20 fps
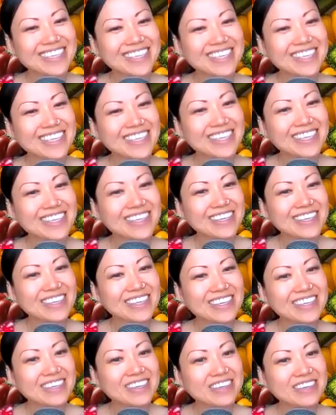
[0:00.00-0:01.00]

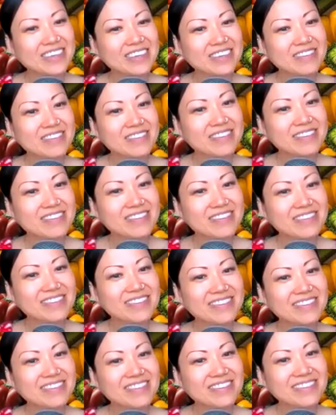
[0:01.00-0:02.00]

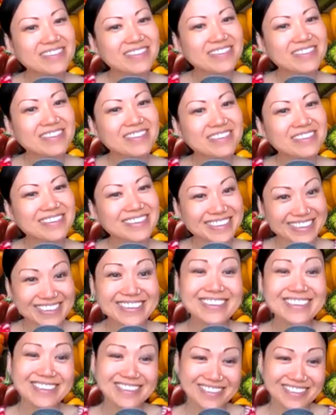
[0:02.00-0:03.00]

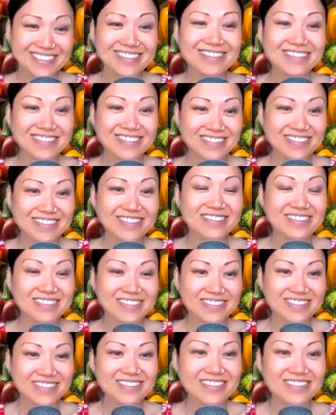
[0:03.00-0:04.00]

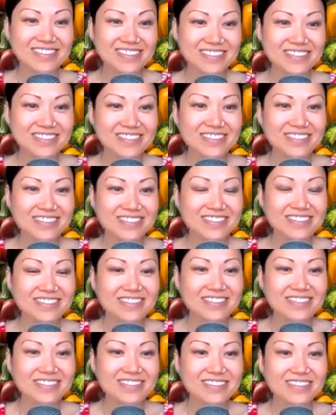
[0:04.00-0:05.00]

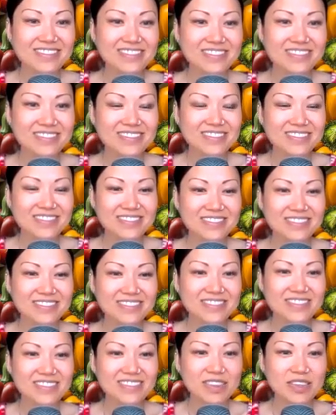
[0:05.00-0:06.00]

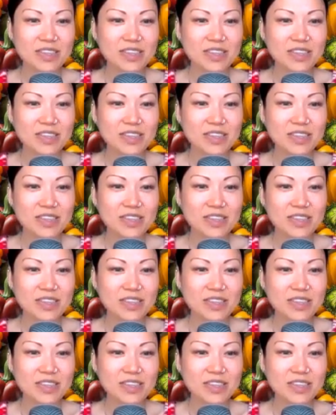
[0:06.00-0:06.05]
The person shown says nothing.